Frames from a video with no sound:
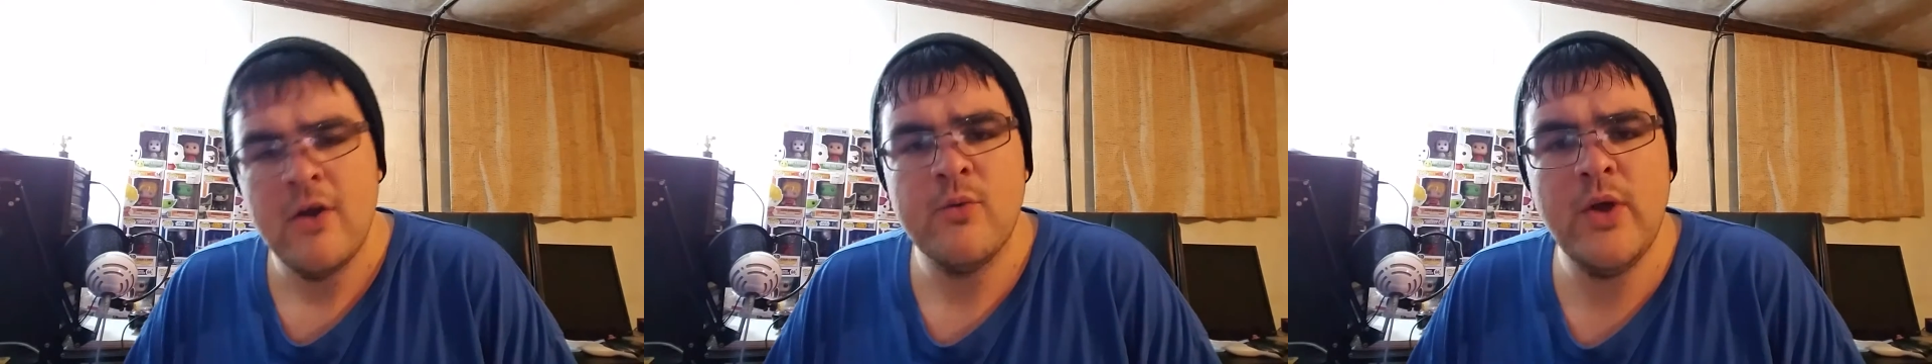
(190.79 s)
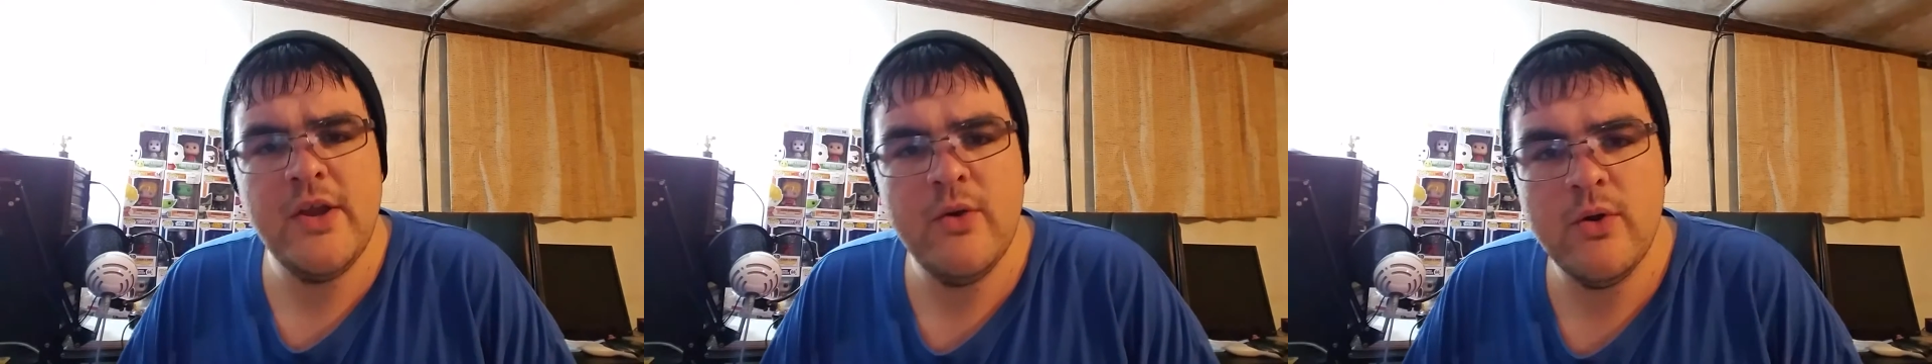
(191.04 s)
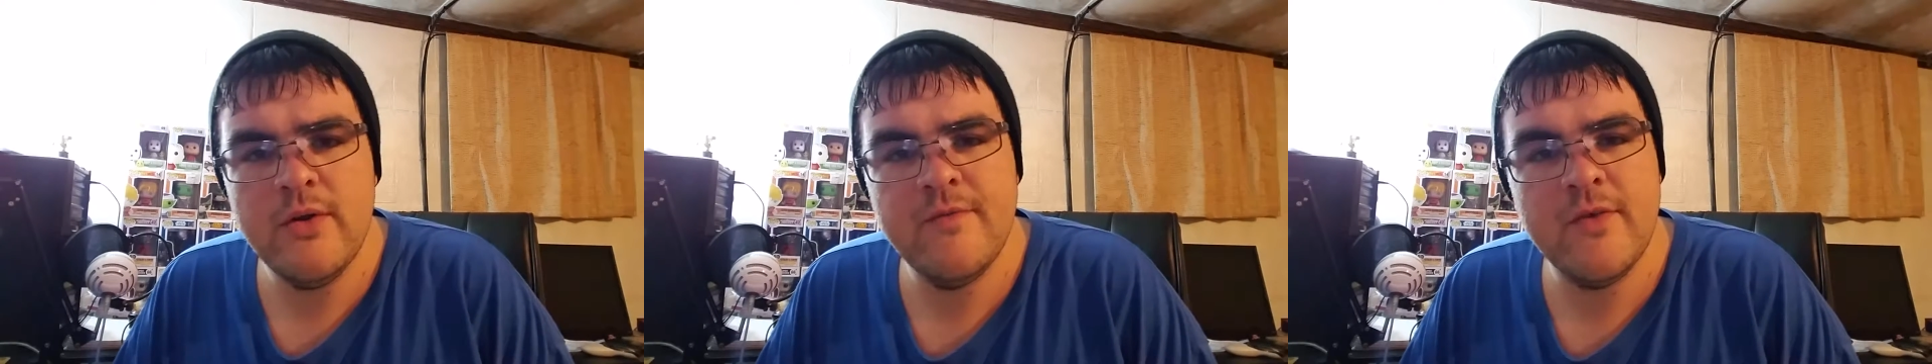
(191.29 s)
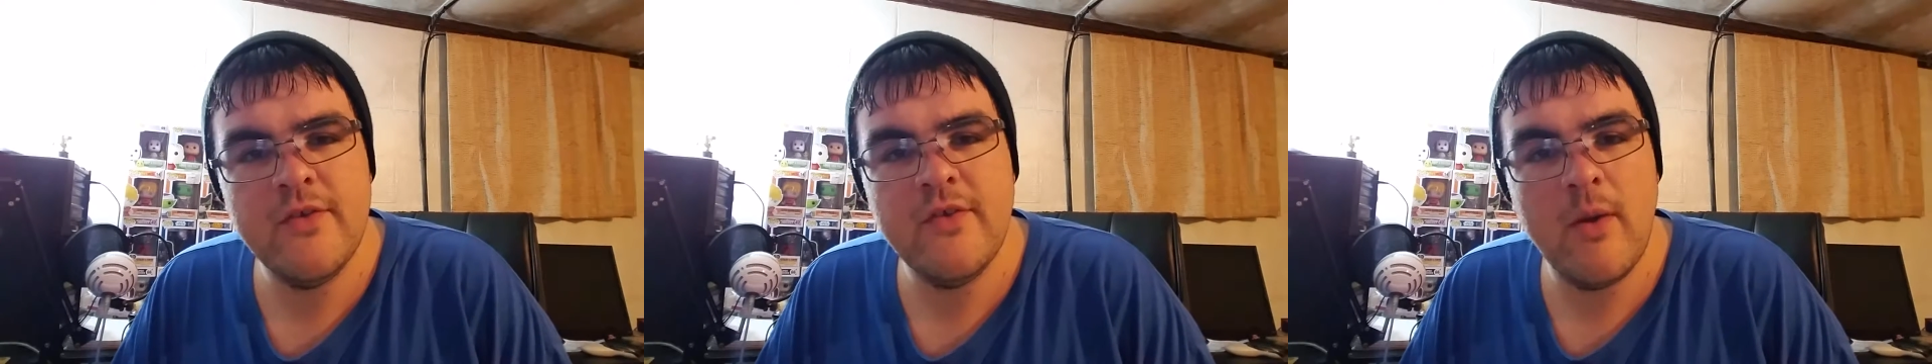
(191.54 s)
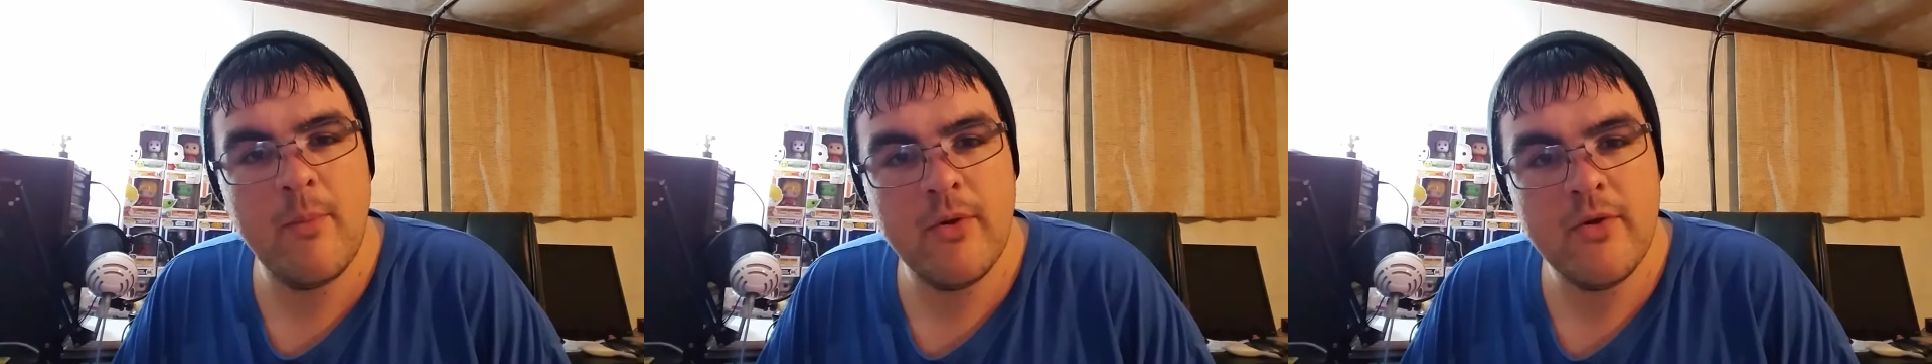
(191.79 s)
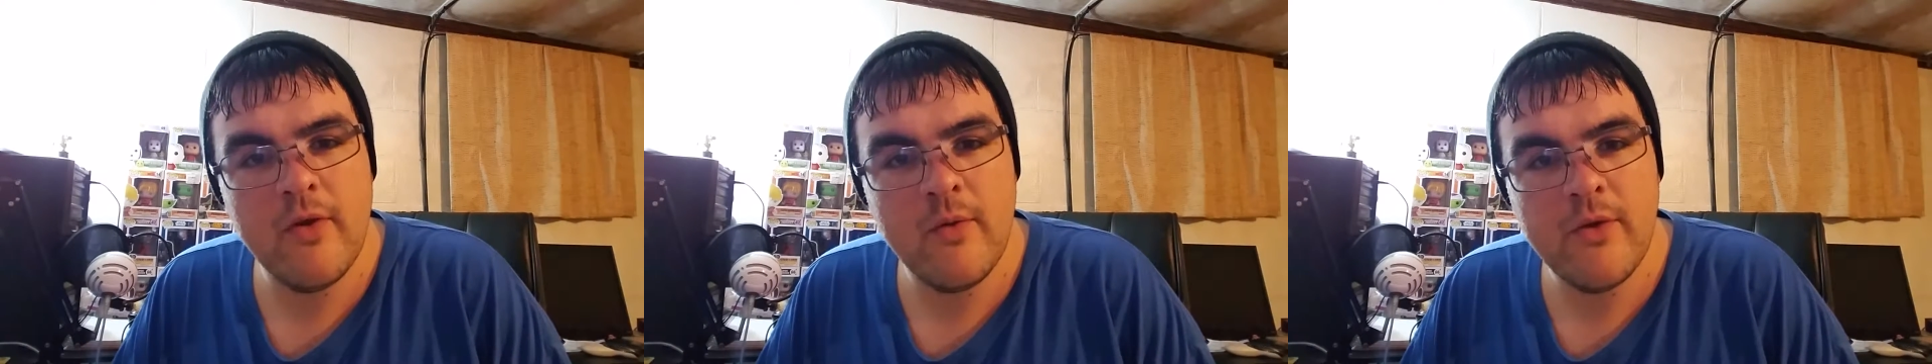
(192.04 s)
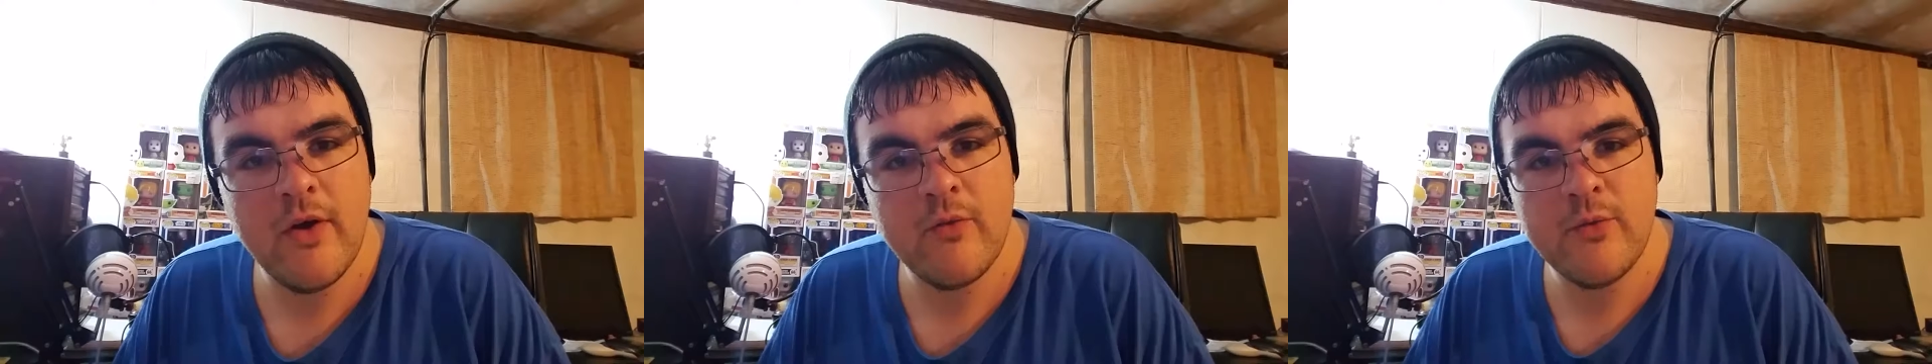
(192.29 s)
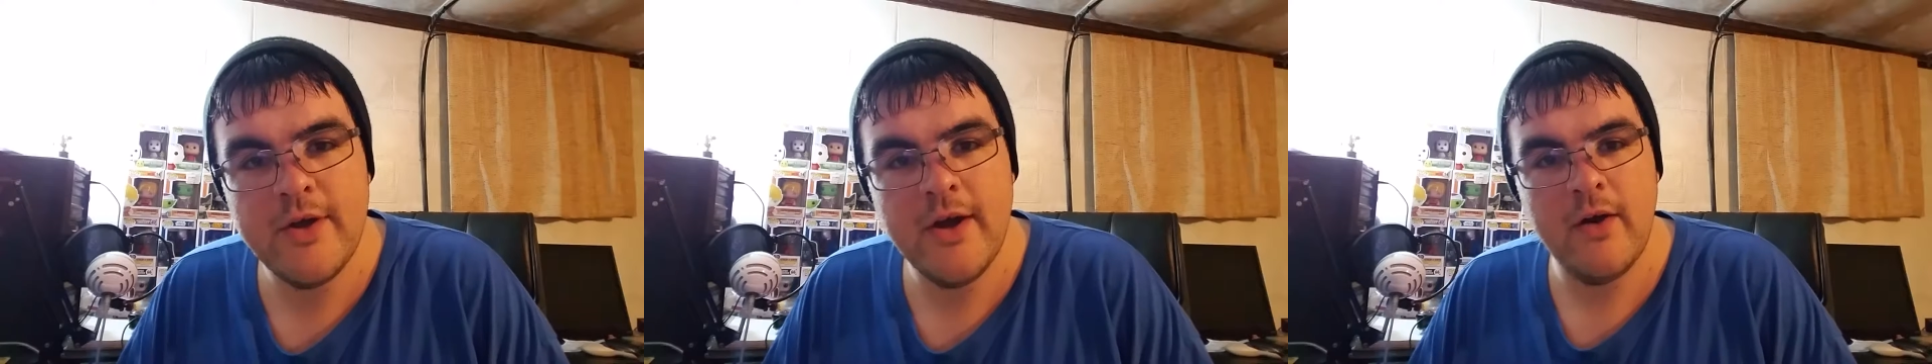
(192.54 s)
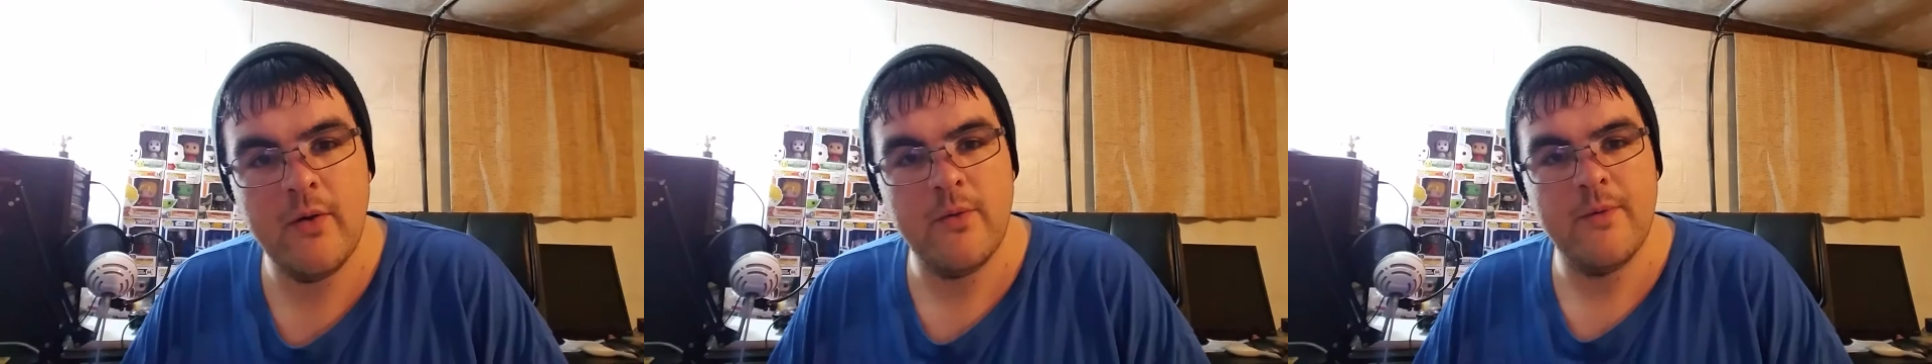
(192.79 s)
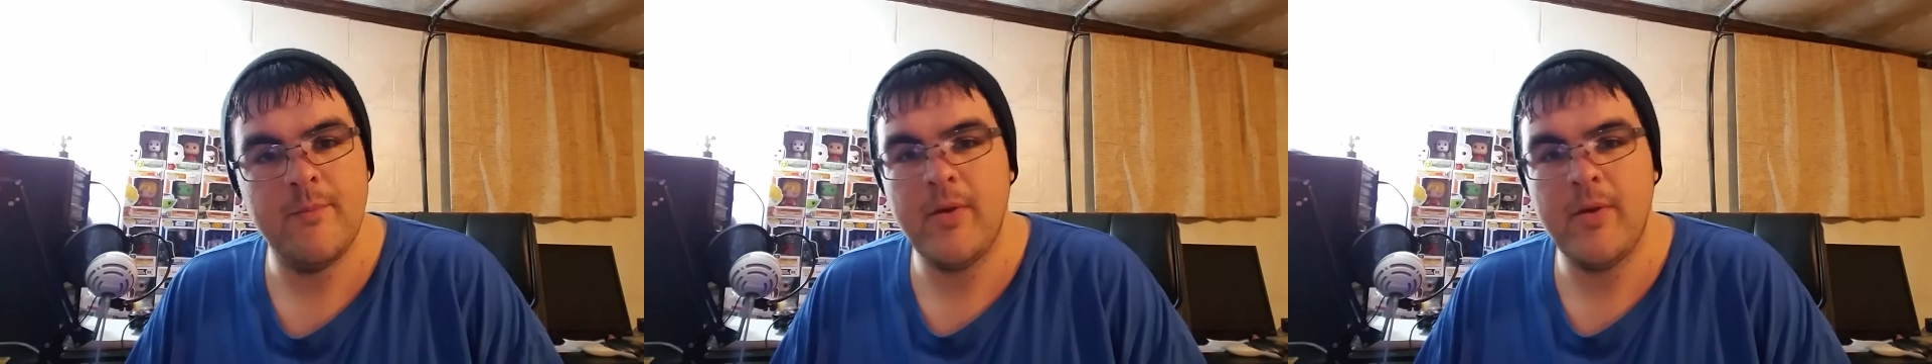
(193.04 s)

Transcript: Randy Orton versus Alberto Del Rio.